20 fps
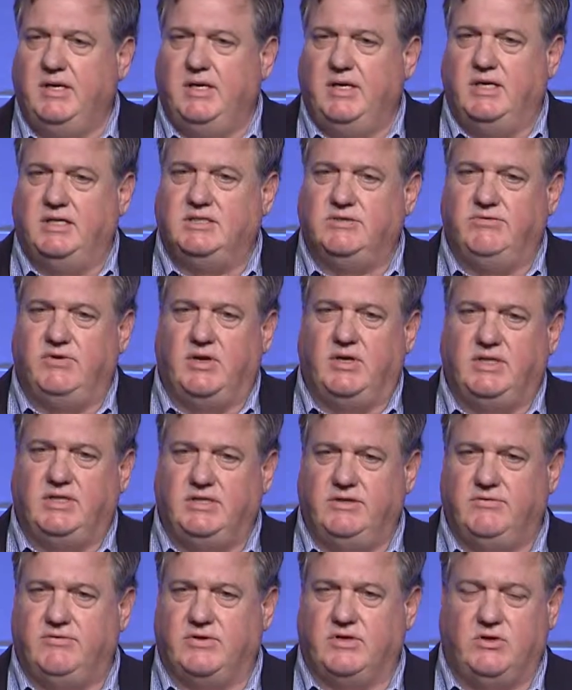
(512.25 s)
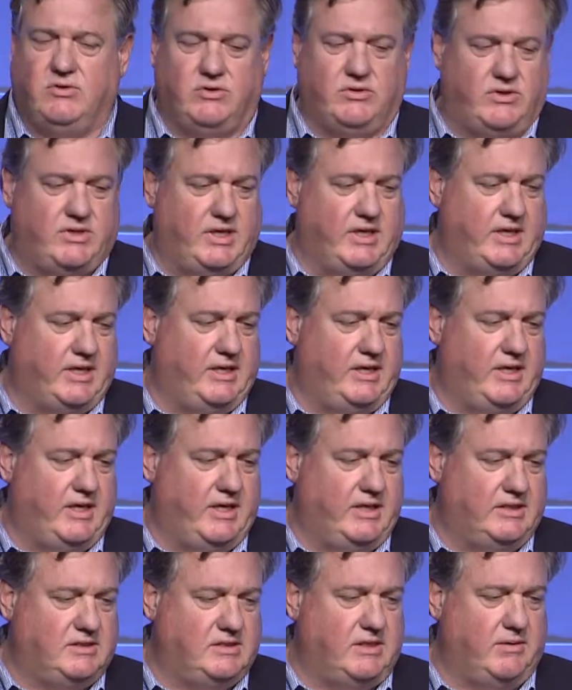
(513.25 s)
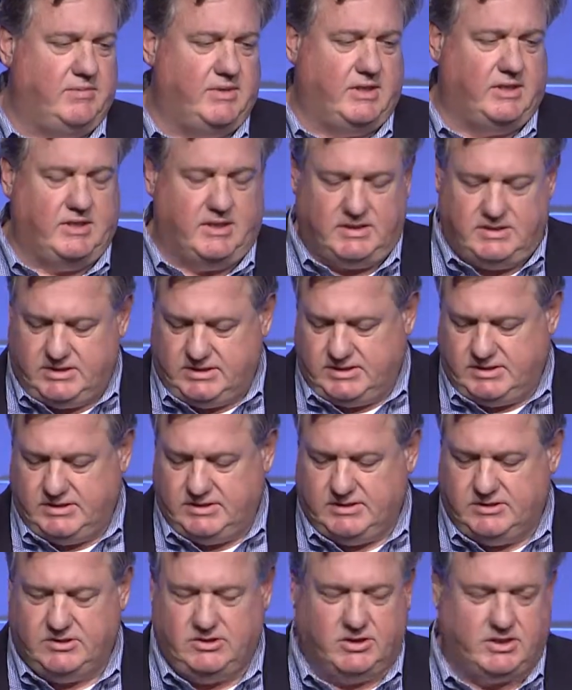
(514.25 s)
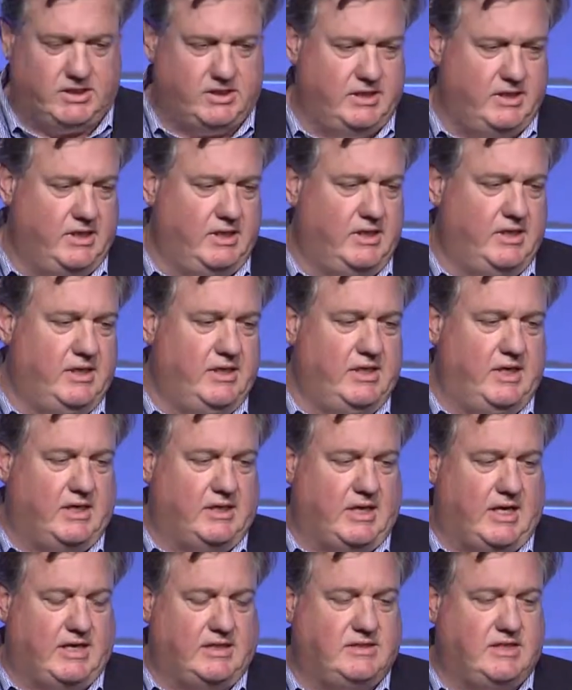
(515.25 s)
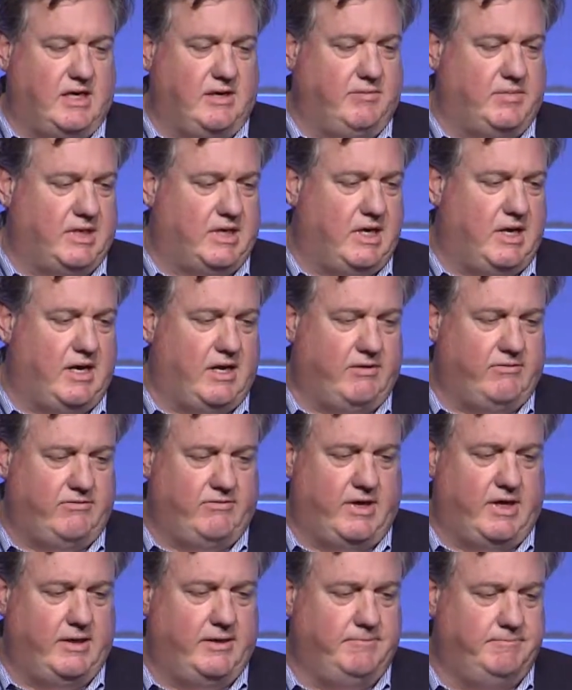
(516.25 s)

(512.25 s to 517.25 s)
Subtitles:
is a very difficult thing and something that's took a lot of time to codify.